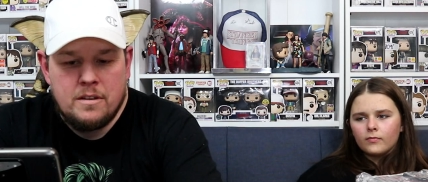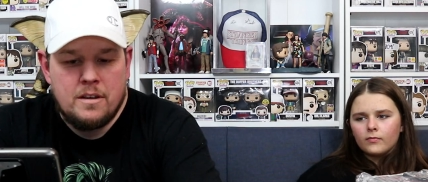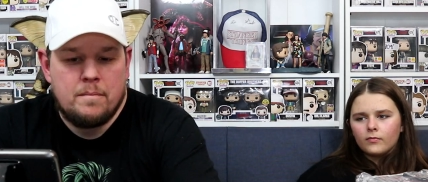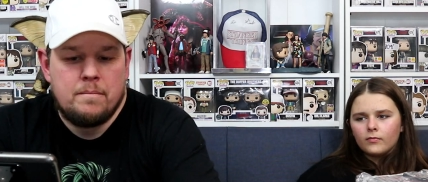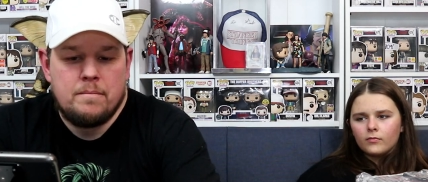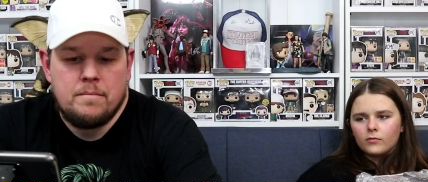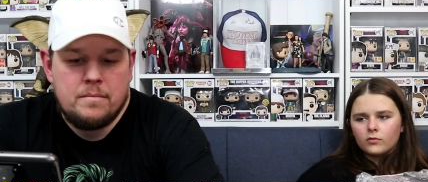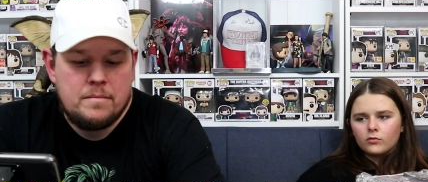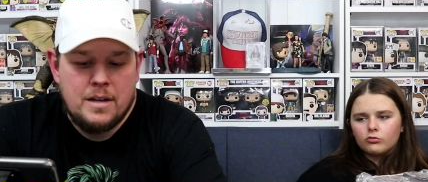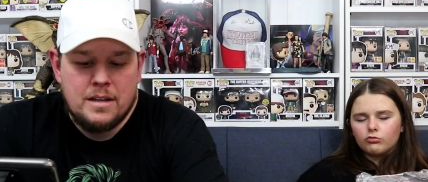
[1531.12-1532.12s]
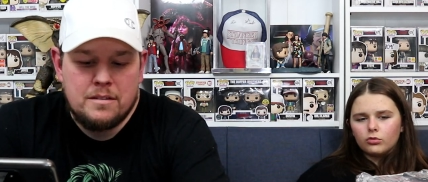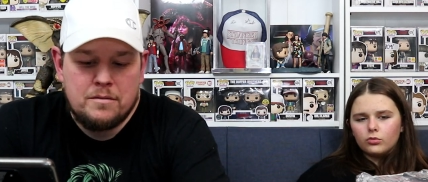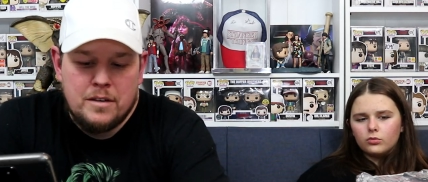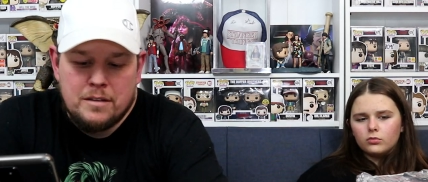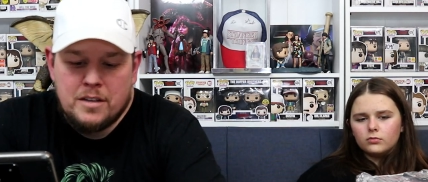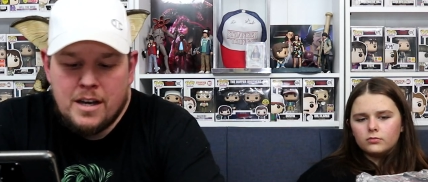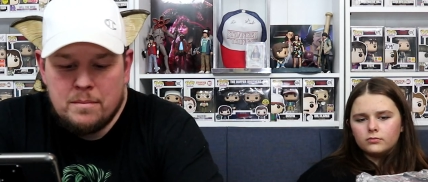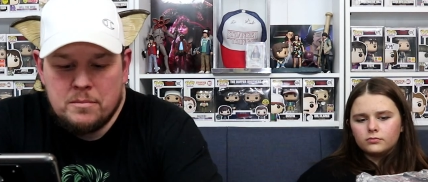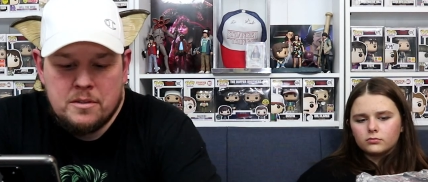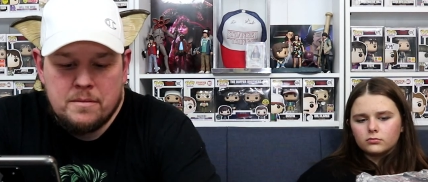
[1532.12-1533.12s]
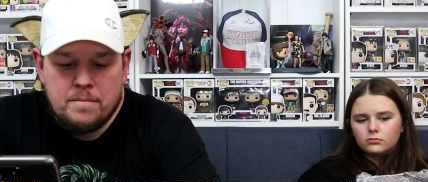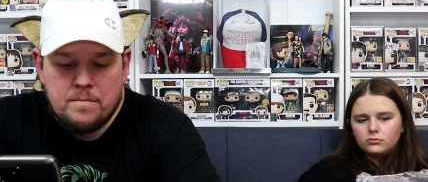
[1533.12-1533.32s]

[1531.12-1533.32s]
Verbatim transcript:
Speaker 1: Yep. I did five times.